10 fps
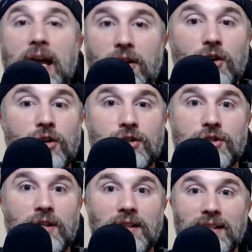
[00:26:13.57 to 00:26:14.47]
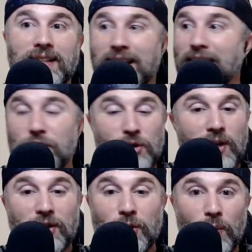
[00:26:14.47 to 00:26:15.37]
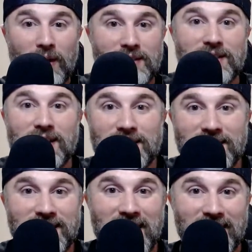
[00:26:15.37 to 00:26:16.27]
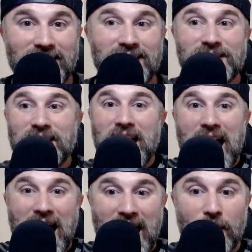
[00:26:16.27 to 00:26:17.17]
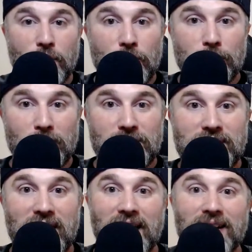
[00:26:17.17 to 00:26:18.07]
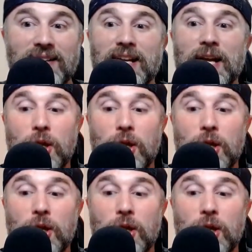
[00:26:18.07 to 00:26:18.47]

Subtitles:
and Curt Schilling, you get the Red Sox and Yankees at Cooperstown.